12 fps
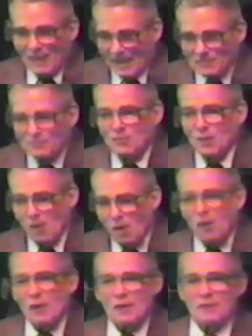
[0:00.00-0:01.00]
That's the
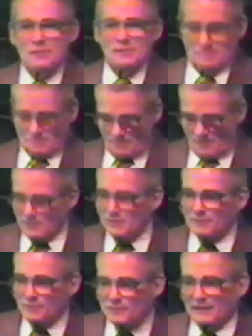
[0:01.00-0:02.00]
law. Now,
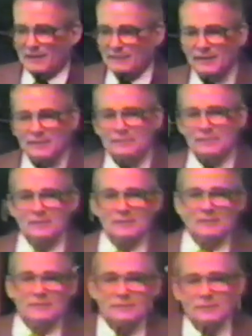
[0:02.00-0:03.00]
you understand that.
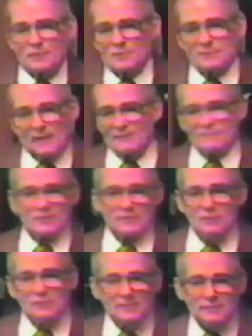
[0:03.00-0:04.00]
You understand if
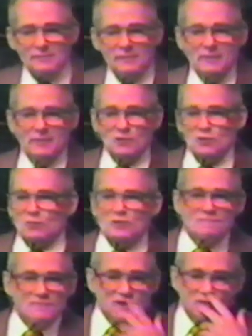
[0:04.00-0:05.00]
you're human, you
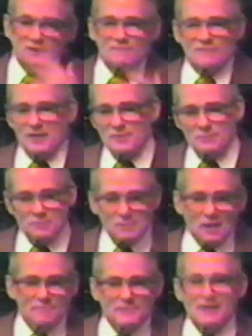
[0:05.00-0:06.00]
quit feet in your face, you
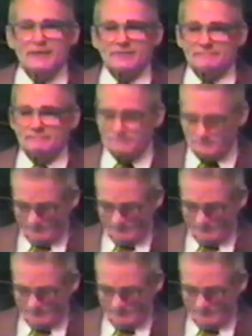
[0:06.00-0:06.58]
drop dead.